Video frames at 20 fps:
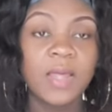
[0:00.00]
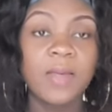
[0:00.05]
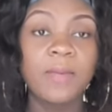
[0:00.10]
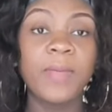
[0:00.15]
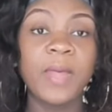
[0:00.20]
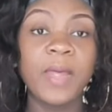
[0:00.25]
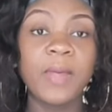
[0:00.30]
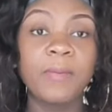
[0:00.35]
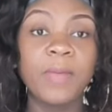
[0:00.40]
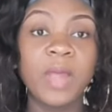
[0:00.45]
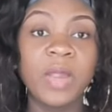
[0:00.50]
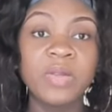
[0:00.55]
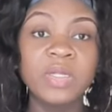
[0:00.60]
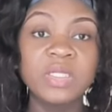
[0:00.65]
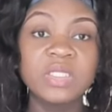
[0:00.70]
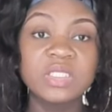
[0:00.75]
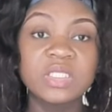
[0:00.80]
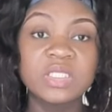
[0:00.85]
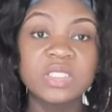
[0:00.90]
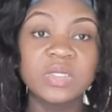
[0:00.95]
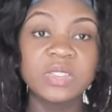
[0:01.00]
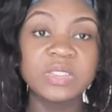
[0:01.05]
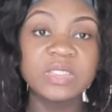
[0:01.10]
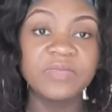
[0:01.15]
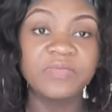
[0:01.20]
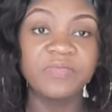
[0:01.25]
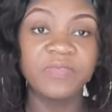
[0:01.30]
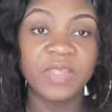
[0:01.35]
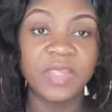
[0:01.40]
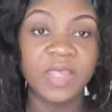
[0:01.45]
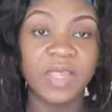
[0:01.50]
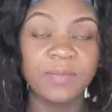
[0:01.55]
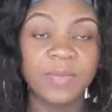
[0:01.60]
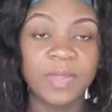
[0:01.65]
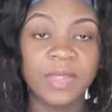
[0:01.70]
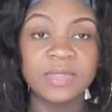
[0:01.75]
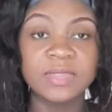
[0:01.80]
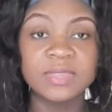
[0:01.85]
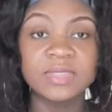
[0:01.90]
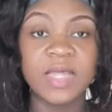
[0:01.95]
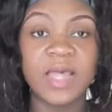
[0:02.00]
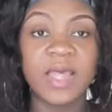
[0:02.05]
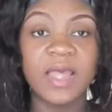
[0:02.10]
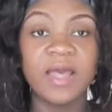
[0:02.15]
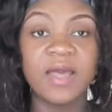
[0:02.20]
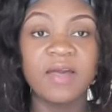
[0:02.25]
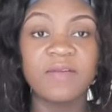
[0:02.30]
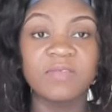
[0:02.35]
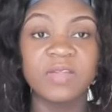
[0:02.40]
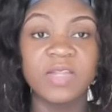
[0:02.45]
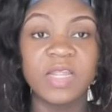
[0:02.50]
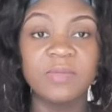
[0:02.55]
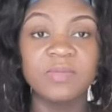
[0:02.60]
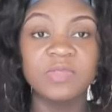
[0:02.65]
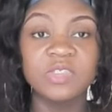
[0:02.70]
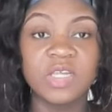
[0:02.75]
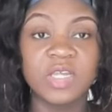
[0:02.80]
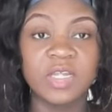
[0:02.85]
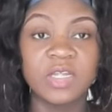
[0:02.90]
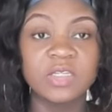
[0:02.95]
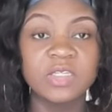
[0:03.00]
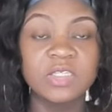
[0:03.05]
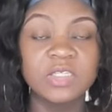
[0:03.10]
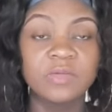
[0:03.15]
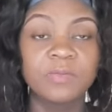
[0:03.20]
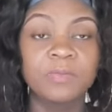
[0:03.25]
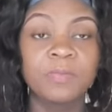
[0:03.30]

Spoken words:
my marriage certificate because I have name change,